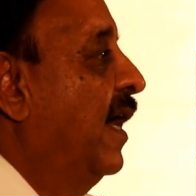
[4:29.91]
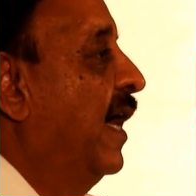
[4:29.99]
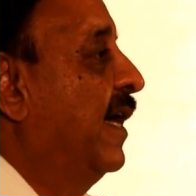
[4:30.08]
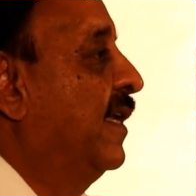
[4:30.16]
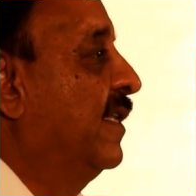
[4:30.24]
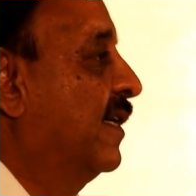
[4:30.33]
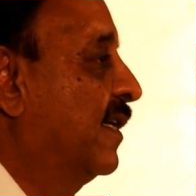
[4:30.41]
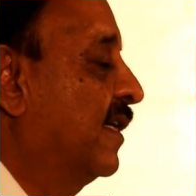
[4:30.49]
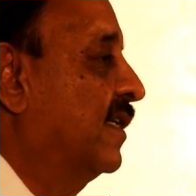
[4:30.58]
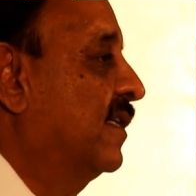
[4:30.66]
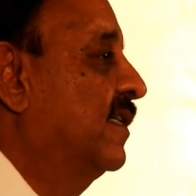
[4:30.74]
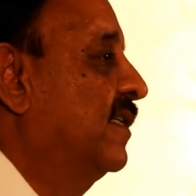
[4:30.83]
And
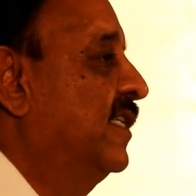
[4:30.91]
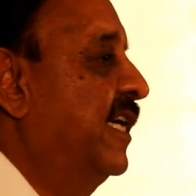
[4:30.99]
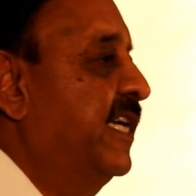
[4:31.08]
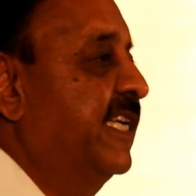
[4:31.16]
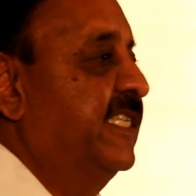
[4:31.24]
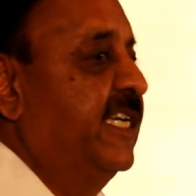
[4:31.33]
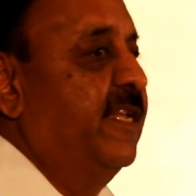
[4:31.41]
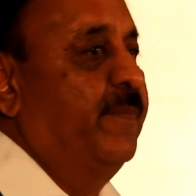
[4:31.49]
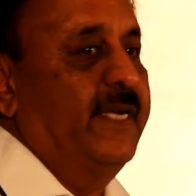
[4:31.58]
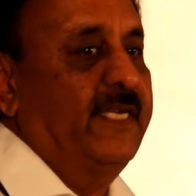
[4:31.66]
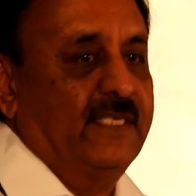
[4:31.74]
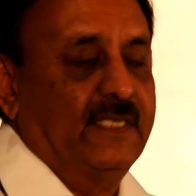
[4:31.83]
the Indian
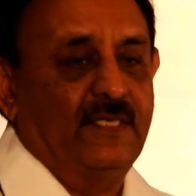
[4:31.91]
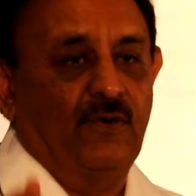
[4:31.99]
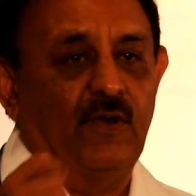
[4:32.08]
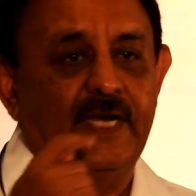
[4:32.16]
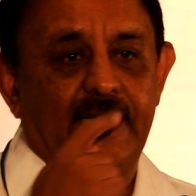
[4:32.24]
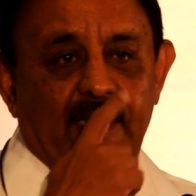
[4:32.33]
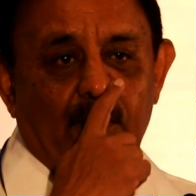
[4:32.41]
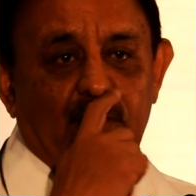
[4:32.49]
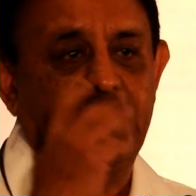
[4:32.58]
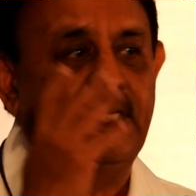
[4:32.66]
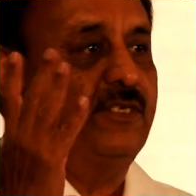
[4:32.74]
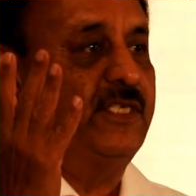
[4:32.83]
GDP is growing at
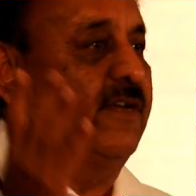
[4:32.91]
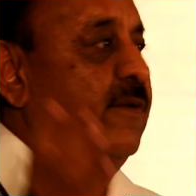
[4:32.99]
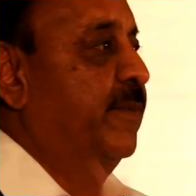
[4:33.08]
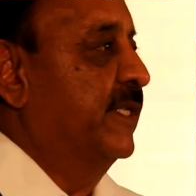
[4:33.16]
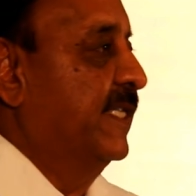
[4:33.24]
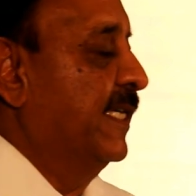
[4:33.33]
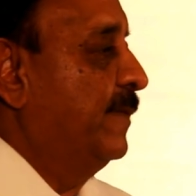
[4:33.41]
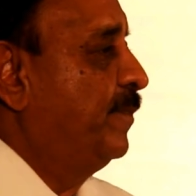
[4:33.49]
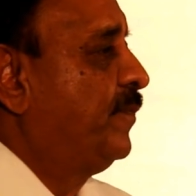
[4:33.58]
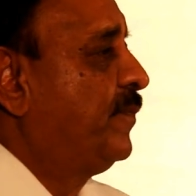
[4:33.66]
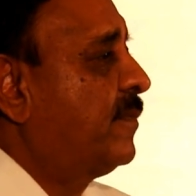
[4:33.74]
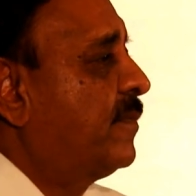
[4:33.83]
around 6 to
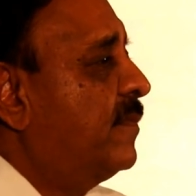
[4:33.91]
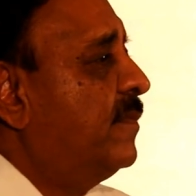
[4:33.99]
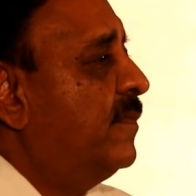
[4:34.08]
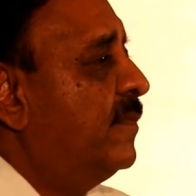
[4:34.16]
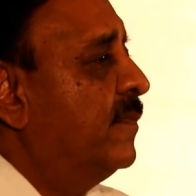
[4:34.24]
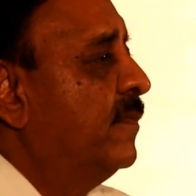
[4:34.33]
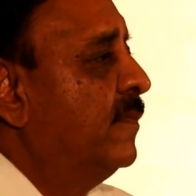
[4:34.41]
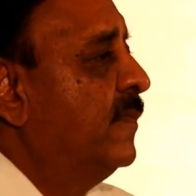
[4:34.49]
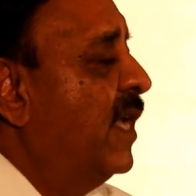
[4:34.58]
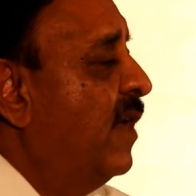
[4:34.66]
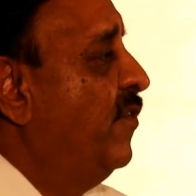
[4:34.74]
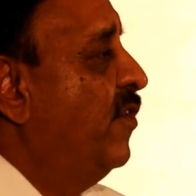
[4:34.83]
7%.
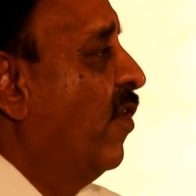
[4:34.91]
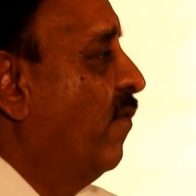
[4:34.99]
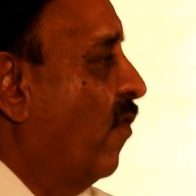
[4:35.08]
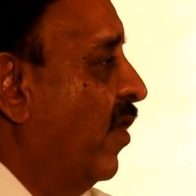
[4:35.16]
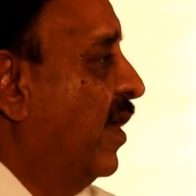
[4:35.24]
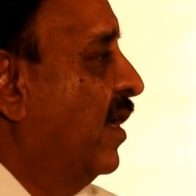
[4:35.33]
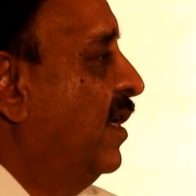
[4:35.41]
And we all want